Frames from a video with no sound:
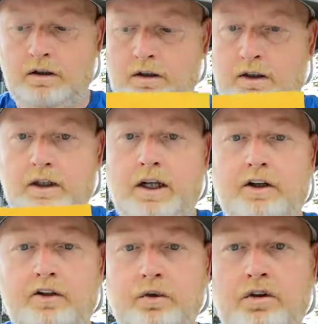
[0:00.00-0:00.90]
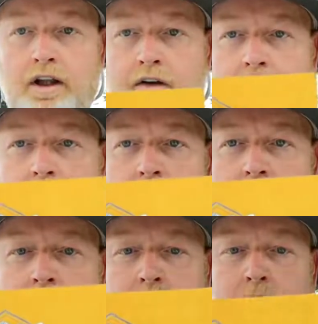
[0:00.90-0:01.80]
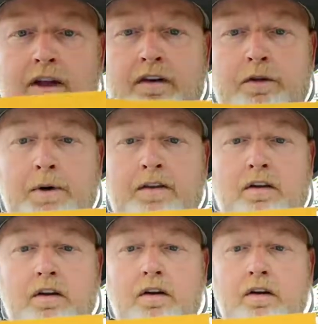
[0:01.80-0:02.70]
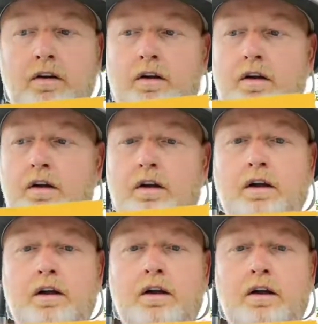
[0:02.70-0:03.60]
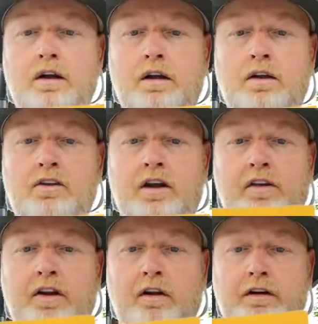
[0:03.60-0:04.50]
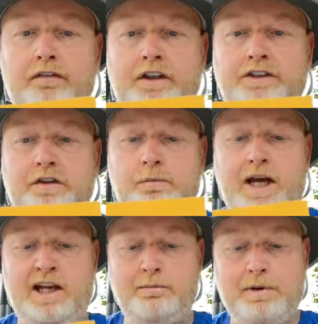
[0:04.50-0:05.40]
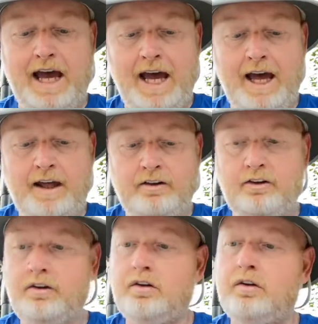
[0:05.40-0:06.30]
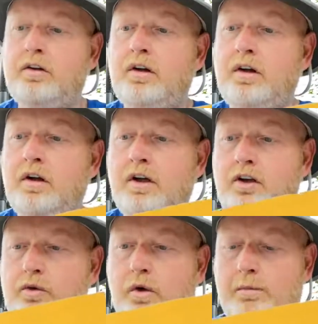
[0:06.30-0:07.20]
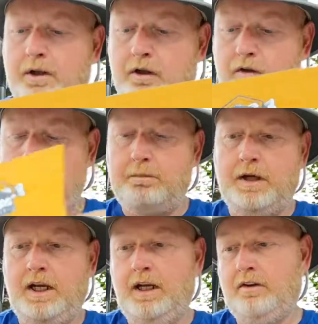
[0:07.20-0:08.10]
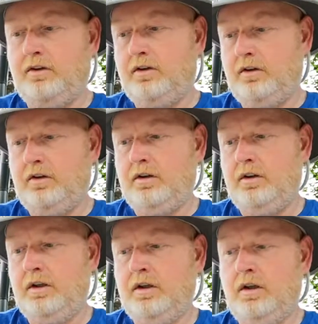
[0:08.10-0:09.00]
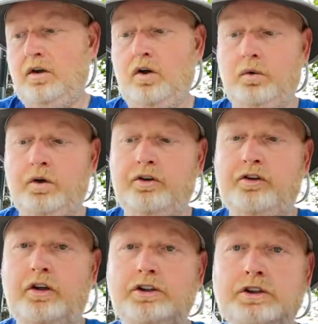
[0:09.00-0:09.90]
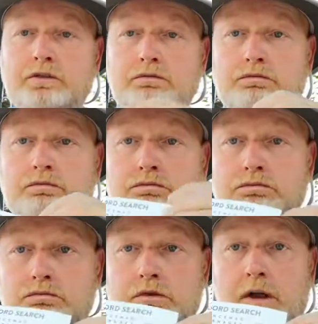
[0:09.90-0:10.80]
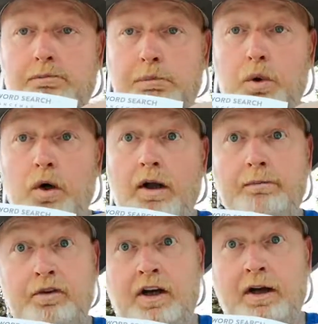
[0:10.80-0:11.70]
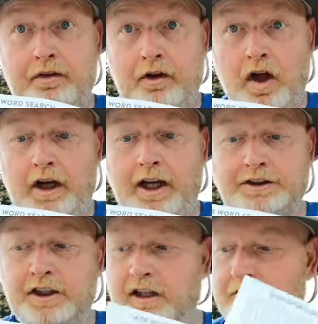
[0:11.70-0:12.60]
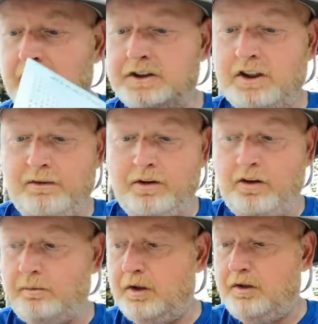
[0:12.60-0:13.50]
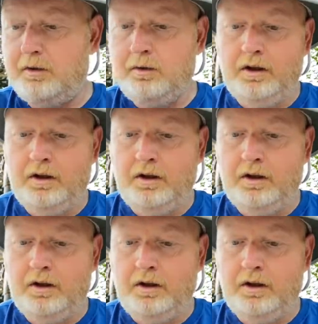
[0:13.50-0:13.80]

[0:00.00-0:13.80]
little kind of newsletter, I guess, that comes with it every month. Is it ethical to fish for bedding bass? Square bill crankbaits. Oh, word search. When I'm bored, I'm sitting out there not catching any fish. Give me something to do.